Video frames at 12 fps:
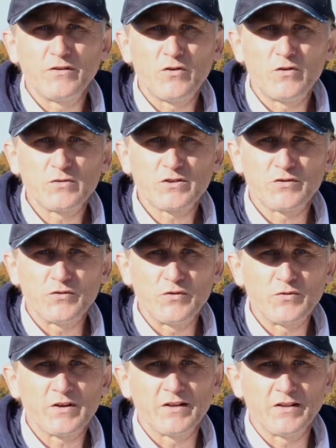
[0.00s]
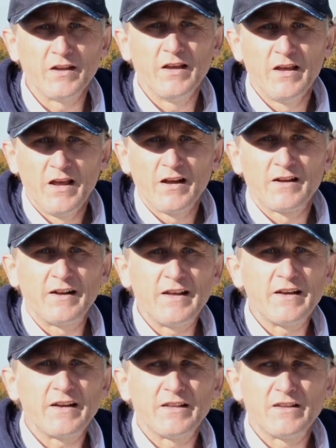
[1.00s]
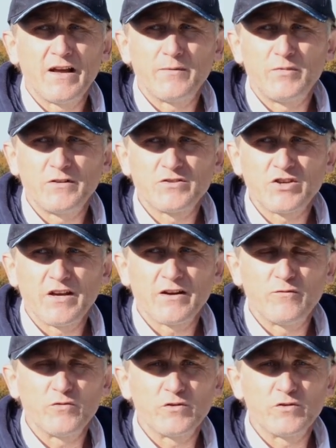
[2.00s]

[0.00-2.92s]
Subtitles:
below so you can click and double check